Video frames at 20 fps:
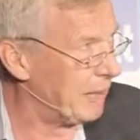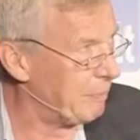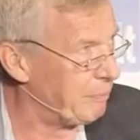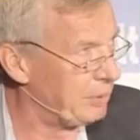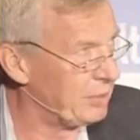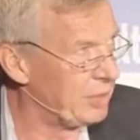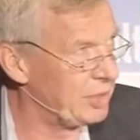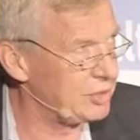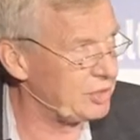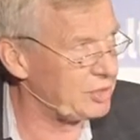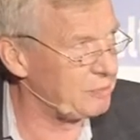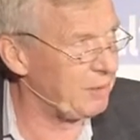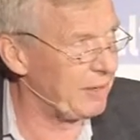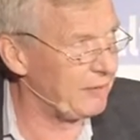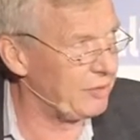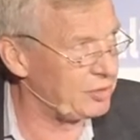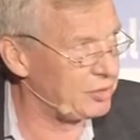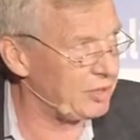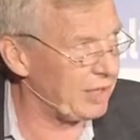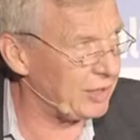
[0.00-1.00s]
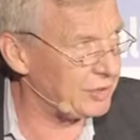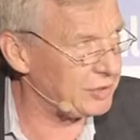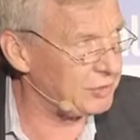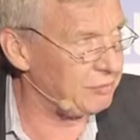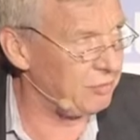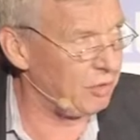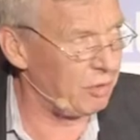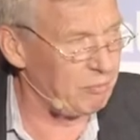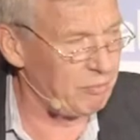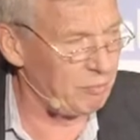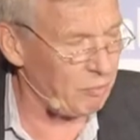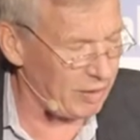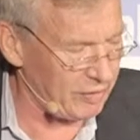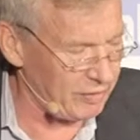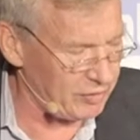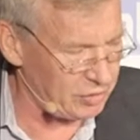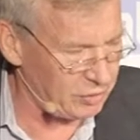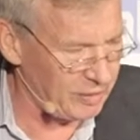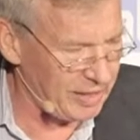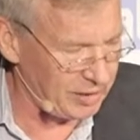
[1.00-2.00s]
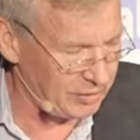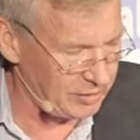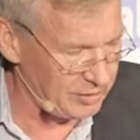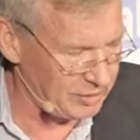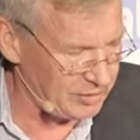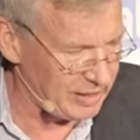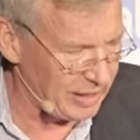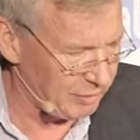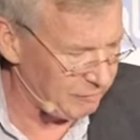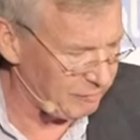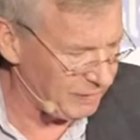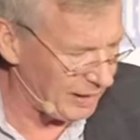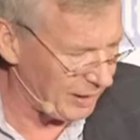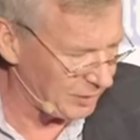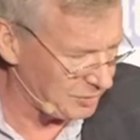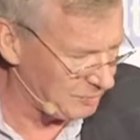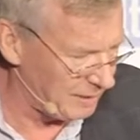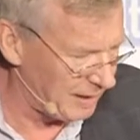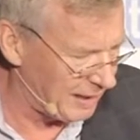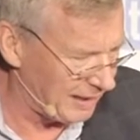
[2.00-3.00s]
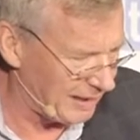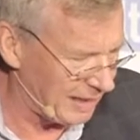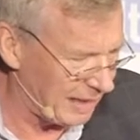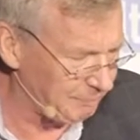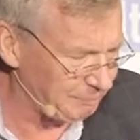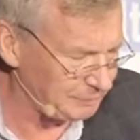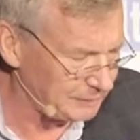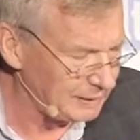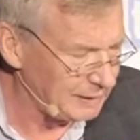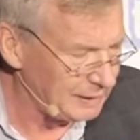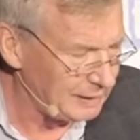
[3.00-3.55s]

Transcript: purchased by the trust from one of the directors at a vast markup.